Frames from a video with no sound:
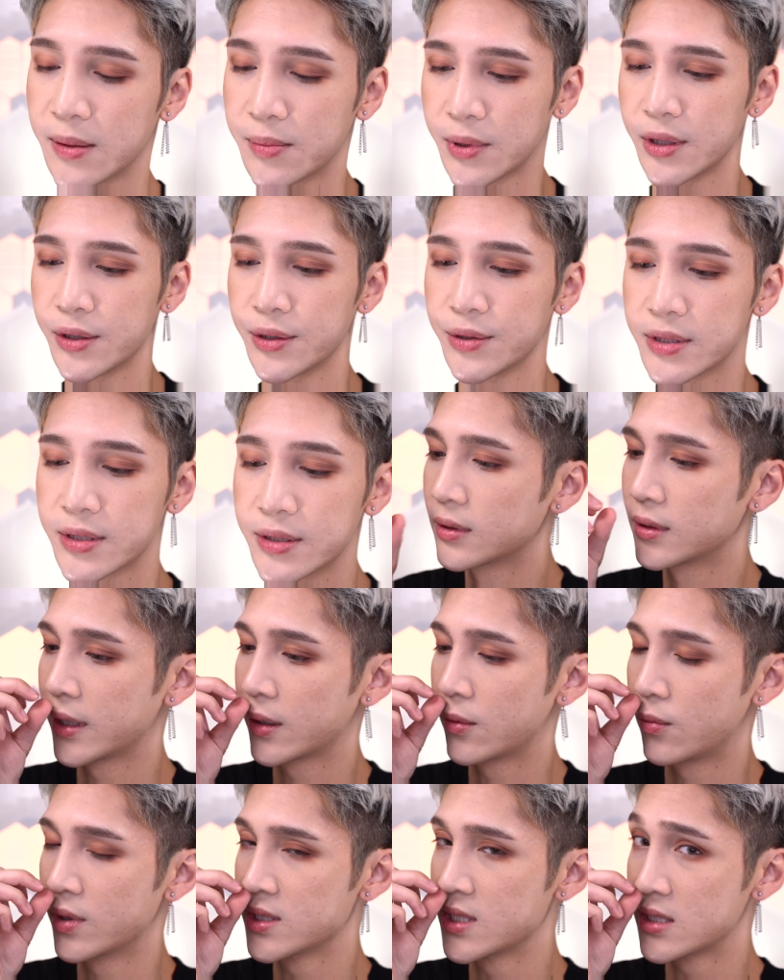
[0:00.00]
it up close,
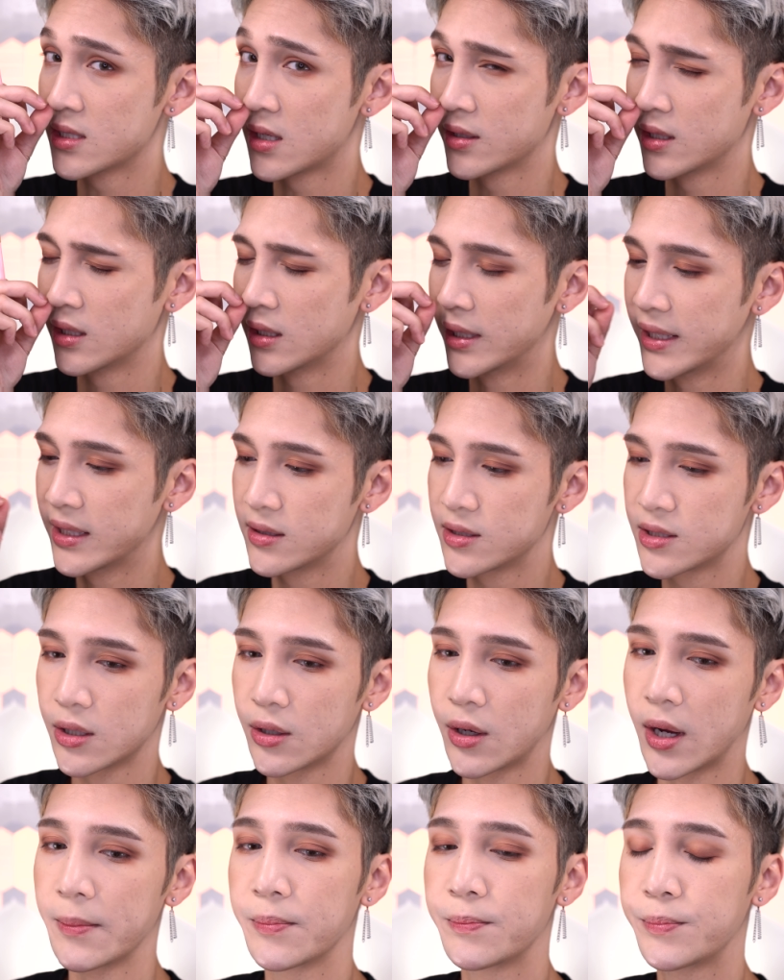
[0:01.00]
like once it's on the lid.
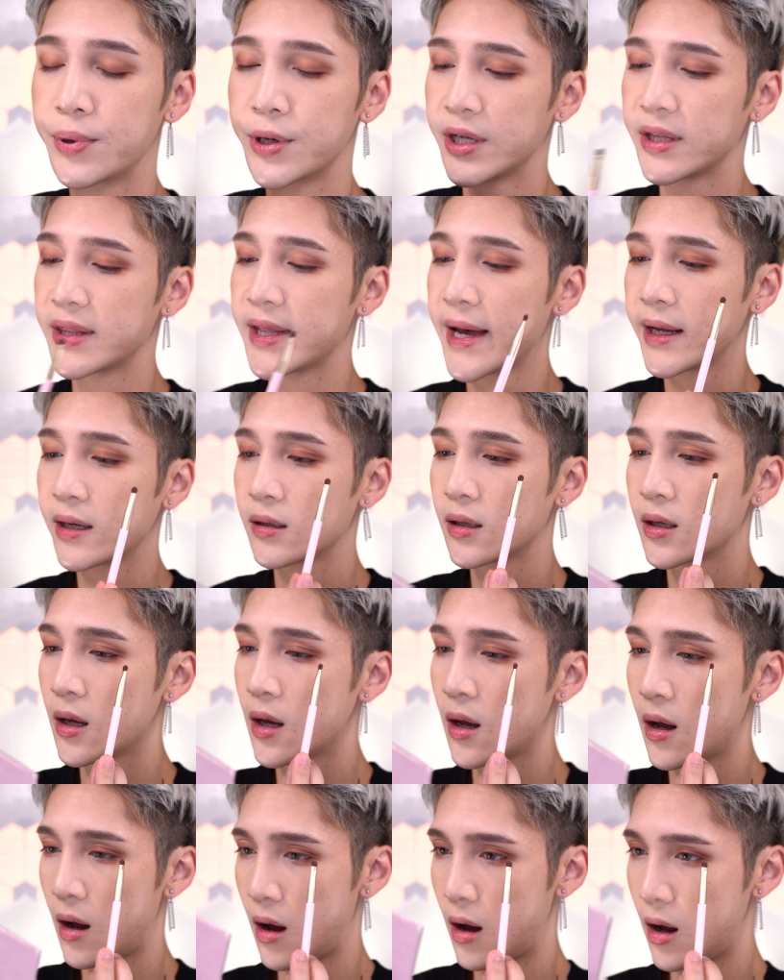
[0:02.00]
So I'm putting that
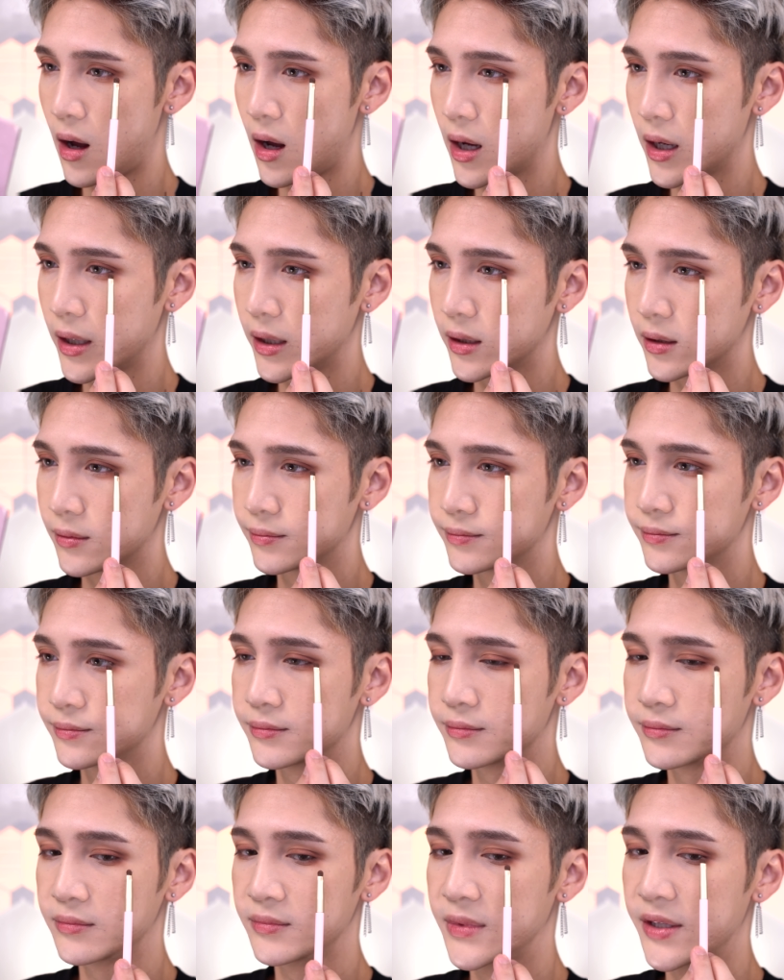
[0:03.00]
on
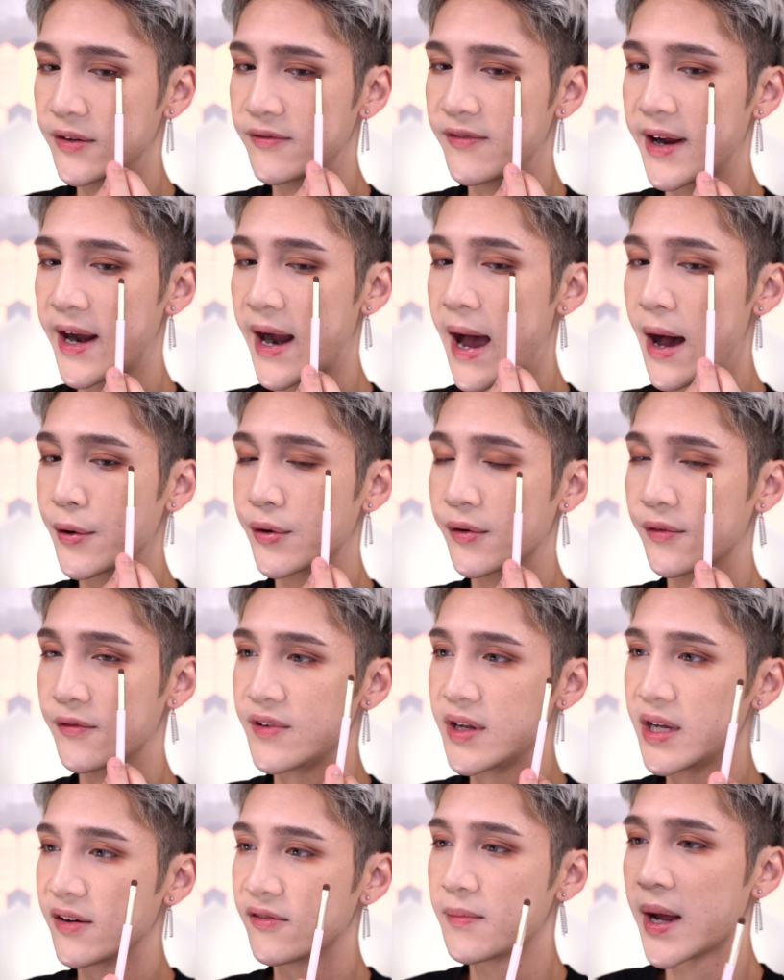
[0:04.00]
the very outer
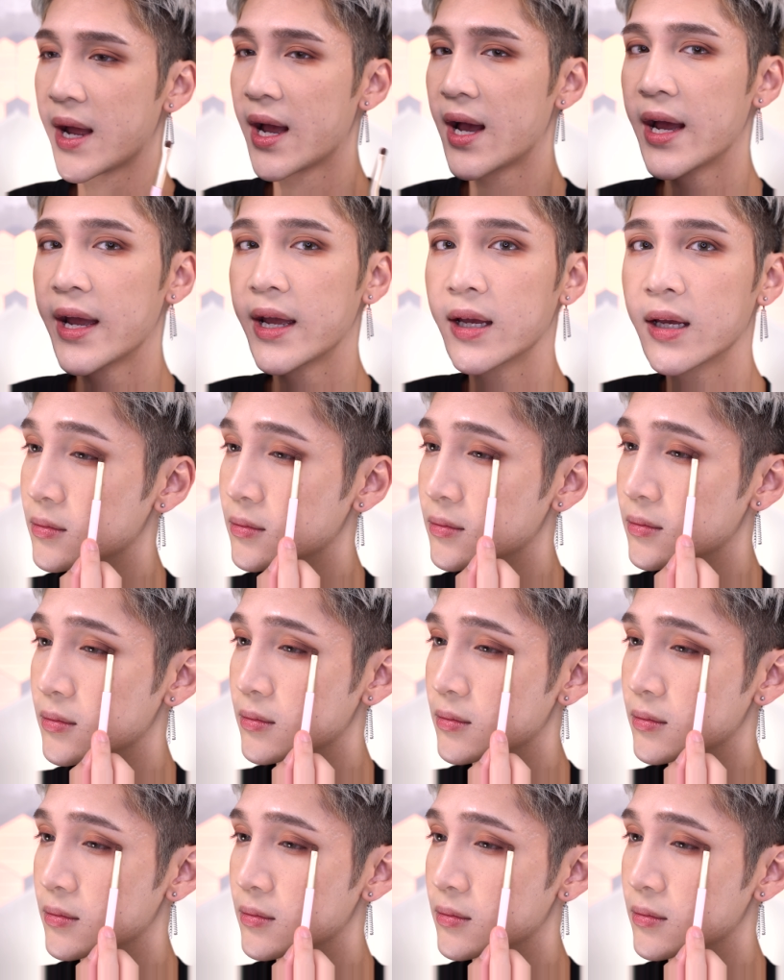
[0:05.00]
V of my eye.